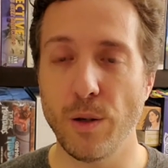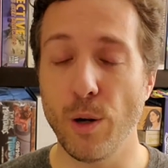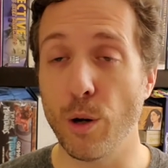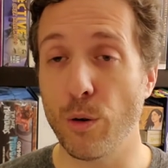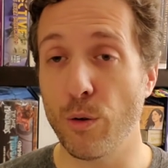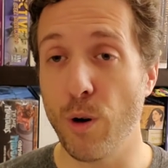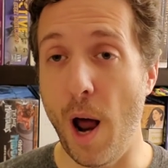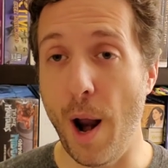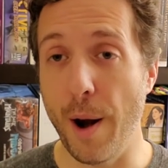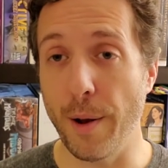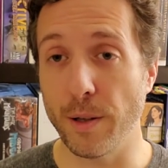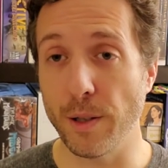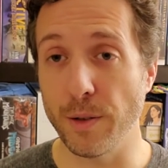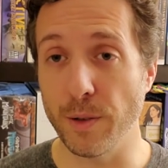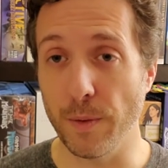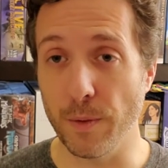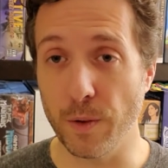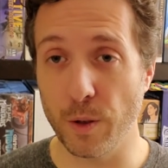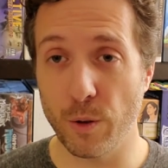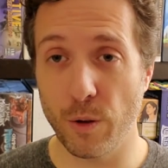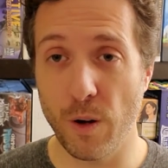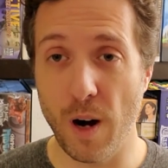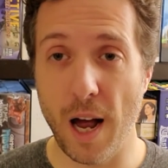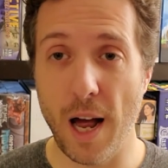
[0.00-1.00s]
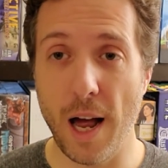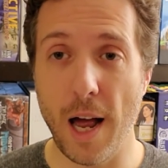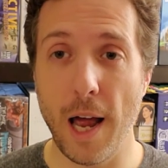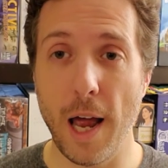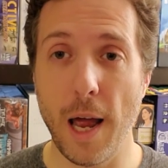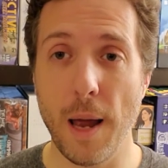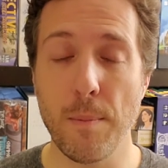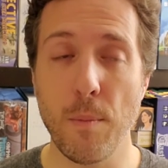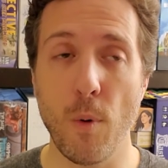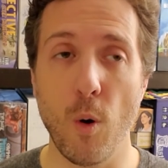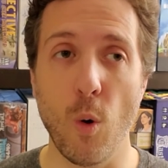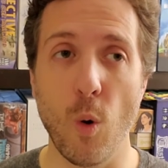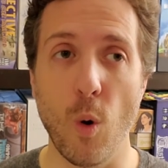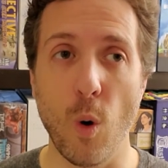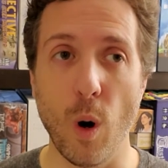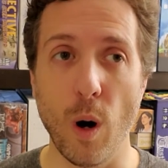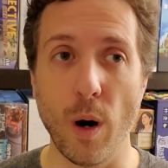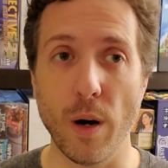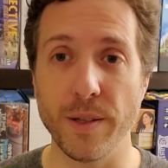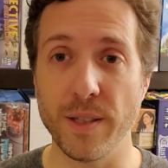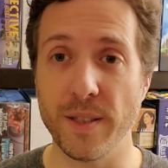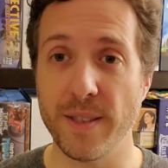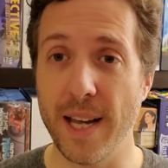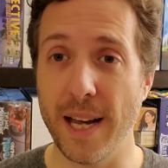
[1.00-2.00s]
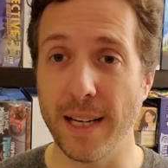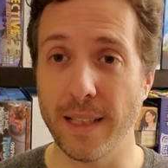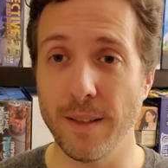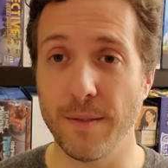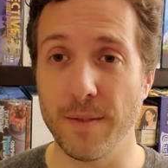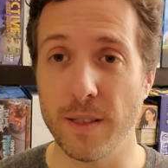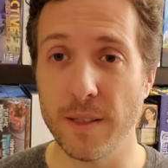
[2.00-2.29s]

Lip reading: Chronicles of Crime or Detective